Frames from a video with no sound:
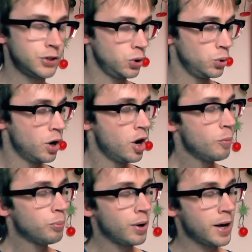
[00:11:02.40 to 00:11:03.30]
to
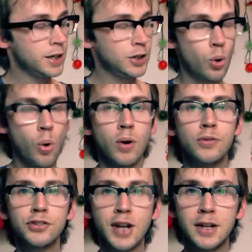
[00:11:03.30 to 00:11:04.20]
play your
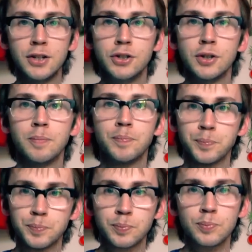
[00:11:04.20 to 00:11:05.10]
standard
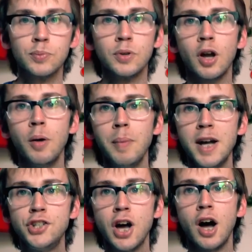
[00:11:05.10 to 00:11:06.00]

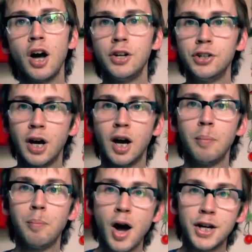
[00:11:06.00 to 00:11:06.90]
major
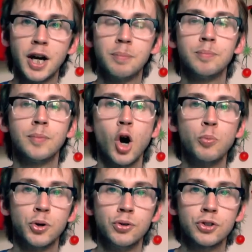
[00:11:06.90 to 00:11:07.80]
and minor
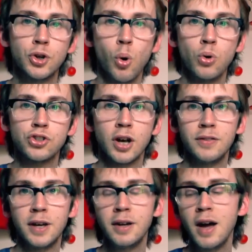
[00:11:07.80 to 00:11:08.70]
open chords
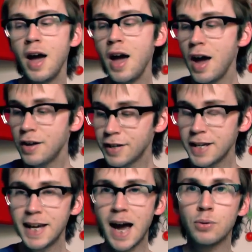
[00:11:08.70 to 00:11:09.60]
and then
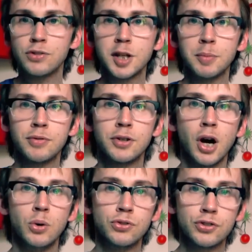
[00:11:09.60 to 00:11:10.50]
take out some of the
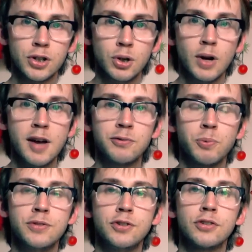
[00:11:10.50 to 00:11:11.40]
notes, so you're left
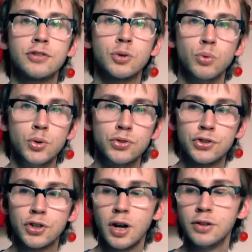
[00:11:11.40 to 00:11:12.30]
with just the
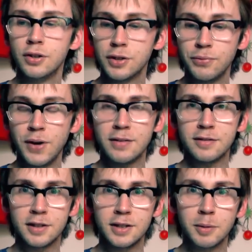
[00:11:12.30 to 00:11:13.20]
roots and the
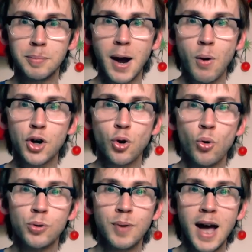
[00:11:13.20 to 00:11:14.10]
fifths, the power
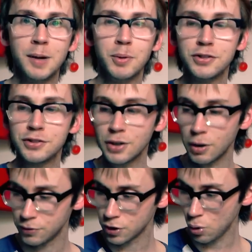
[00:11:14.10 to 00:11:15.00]
chord elements
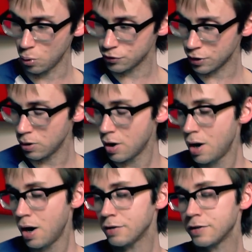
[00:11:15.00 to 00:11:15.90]
of the chord. So
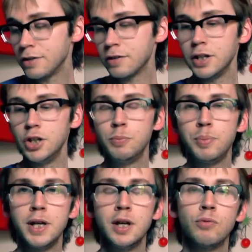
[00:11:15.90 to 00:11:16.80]
essentially you'd
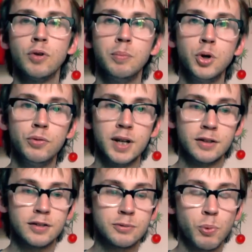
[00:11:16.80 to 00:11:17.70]
be
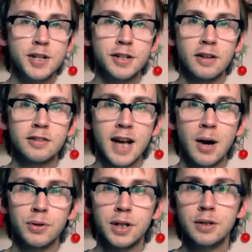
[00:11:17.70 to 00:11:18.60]
removing the sweeter
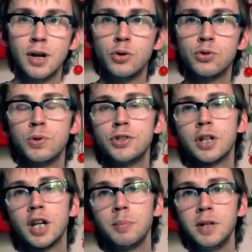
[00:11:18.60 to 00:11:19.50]
sounding notes, which
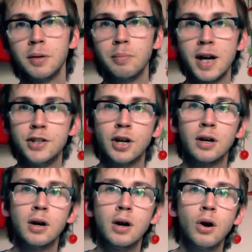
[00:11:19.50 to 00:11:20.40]
are going to be the
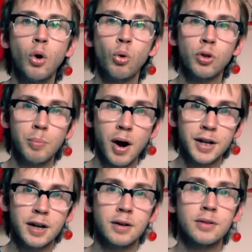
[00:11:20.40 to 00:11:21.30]
major or the
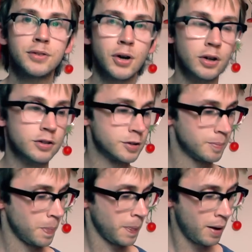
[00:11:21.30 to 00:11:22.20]
minor thirds.
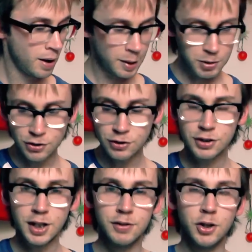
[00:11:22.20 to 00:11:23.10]
Let me
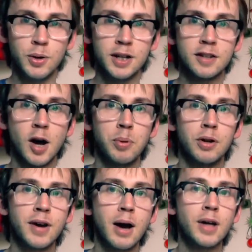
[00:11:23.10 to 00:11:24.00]
just give you an
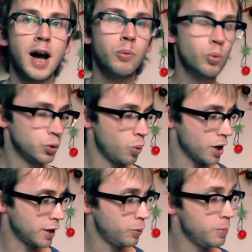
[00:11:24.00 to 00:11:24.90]
example of how that would
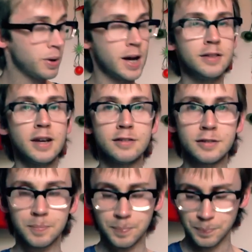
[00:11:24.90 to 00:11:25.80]
work. If we play this